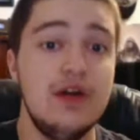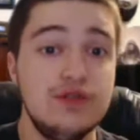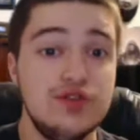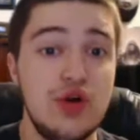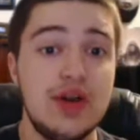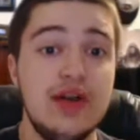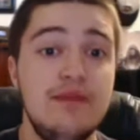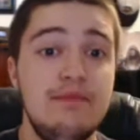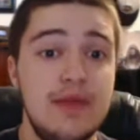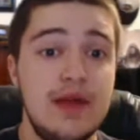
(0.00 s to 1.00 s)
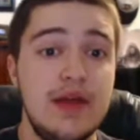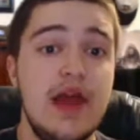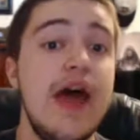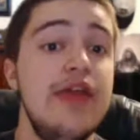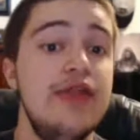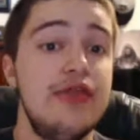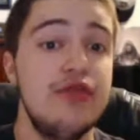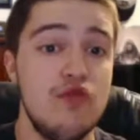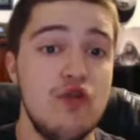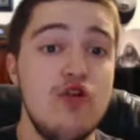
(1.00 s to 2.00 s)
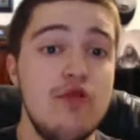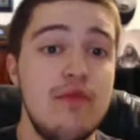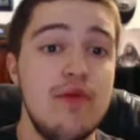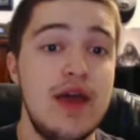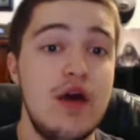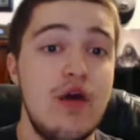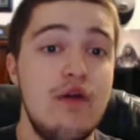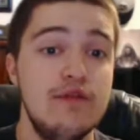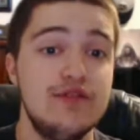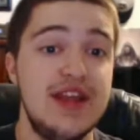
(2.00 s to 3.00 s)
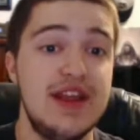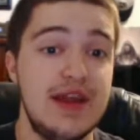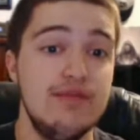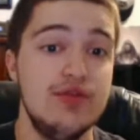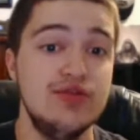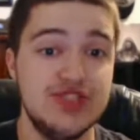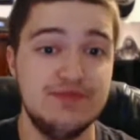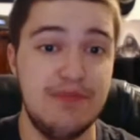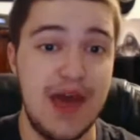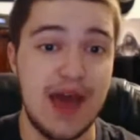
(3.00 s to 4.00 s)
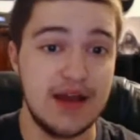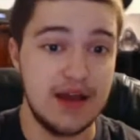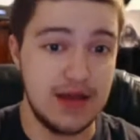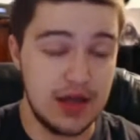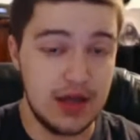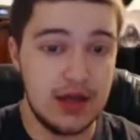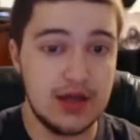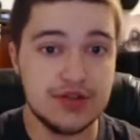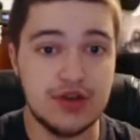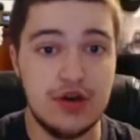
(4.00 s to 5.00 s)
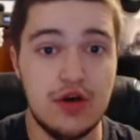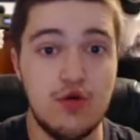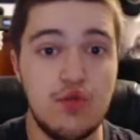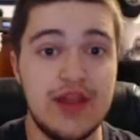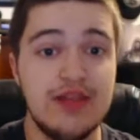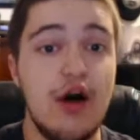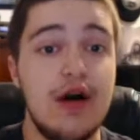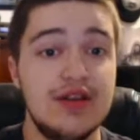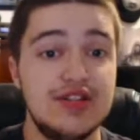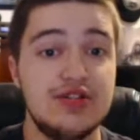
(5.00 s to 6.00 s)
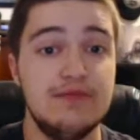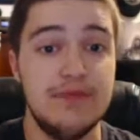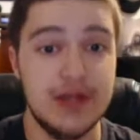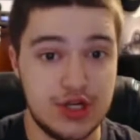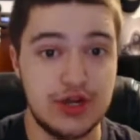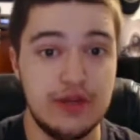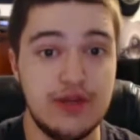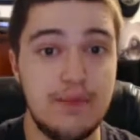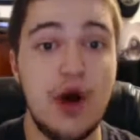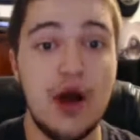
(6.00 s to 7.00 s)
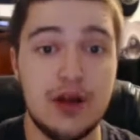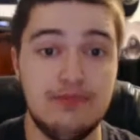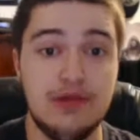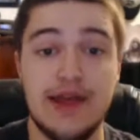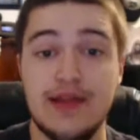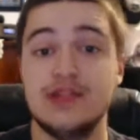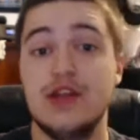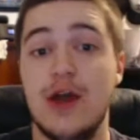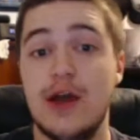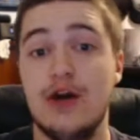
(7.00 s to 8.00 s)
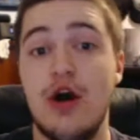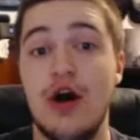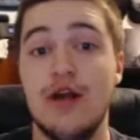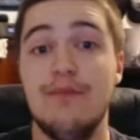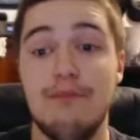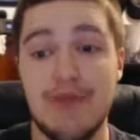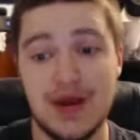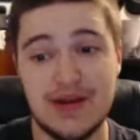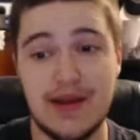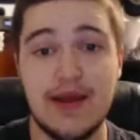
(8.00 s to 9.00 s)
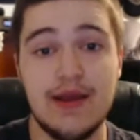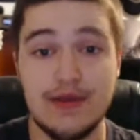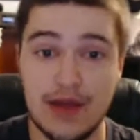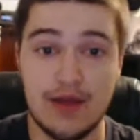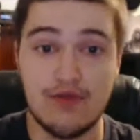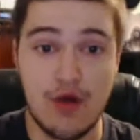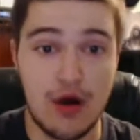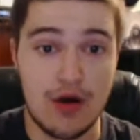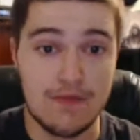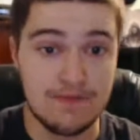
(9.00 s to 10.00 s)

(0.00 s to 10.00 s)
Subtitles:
took him, and threw him over Dean Ambrose's back. So we lost Mitch the Potted Plant tonight on Monday Night Raw.